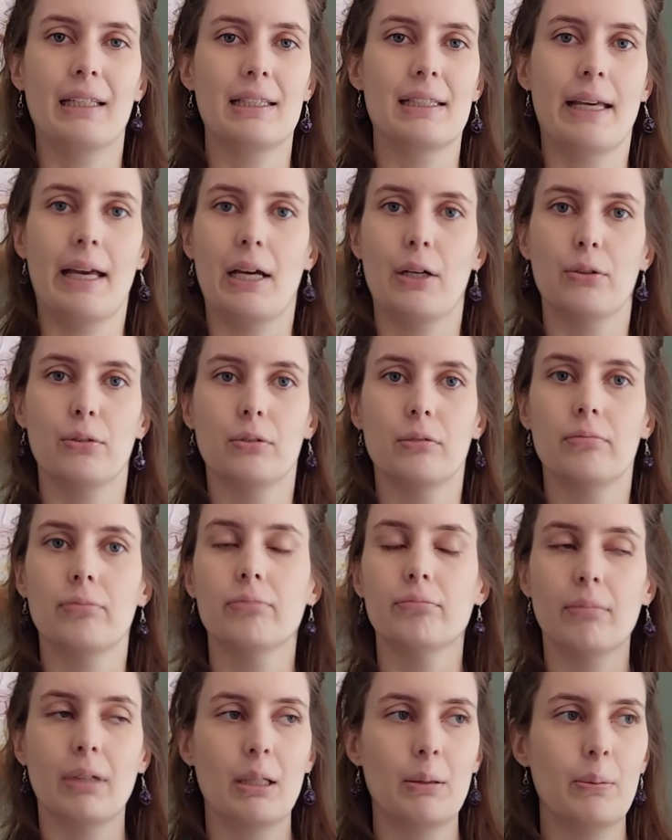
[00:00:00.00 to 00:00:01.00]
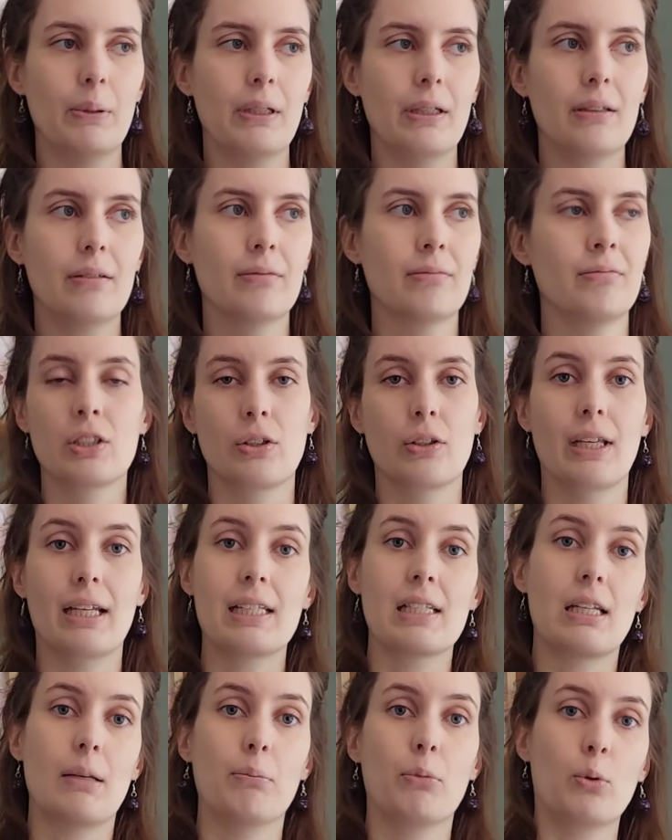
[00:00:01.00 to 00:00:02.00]
it down, maybe. So
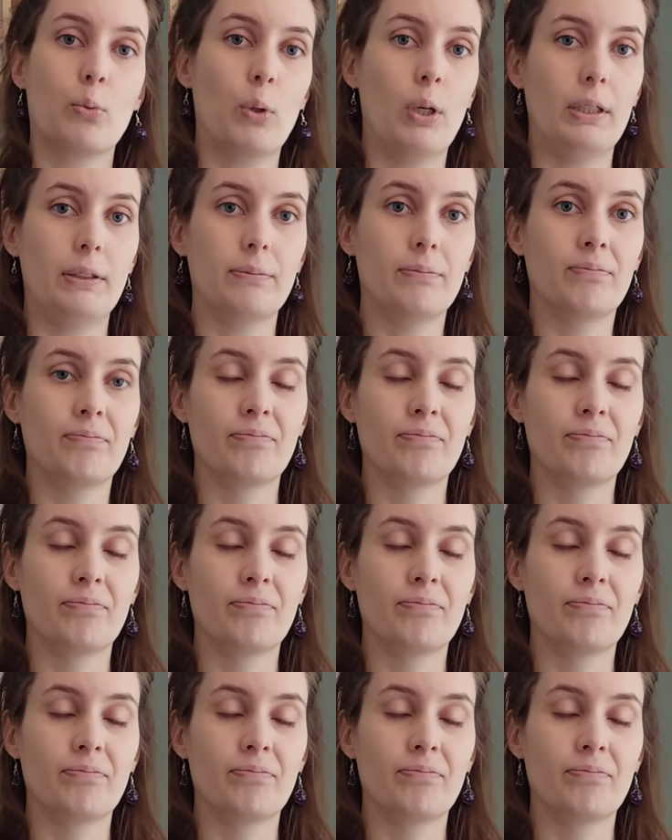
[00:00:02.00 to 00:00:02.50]
that's number one